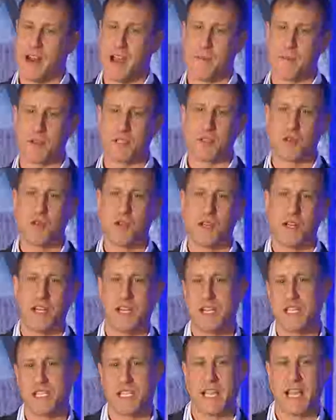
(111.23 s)
opportunity
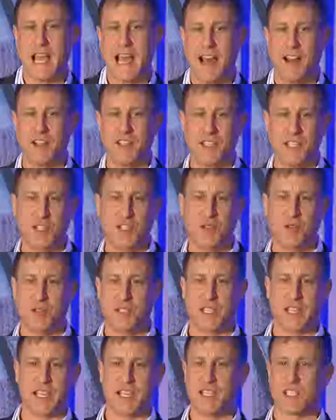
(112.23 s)
to see how does he do
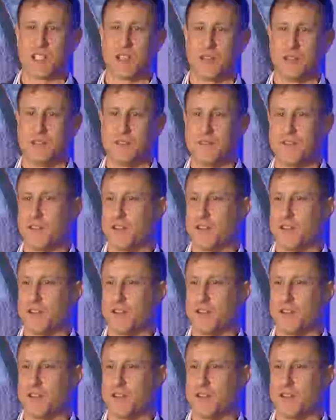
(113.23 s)
as a consultant